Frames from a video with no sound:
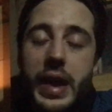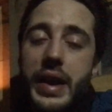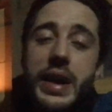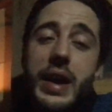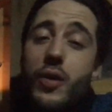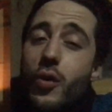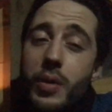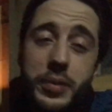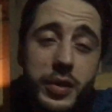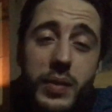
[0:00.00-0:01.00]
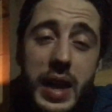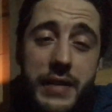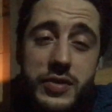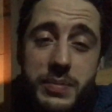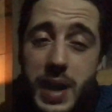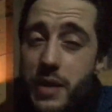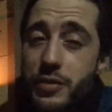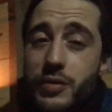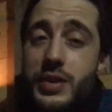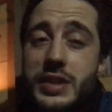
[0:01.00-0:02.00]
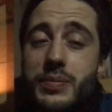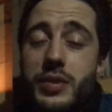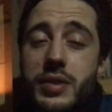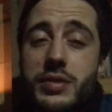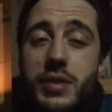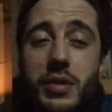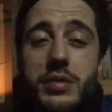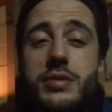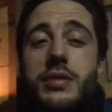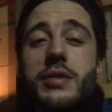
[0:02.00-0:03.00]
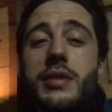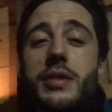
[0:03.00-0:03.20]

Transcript: and I hope you will have some outdoor experience also, you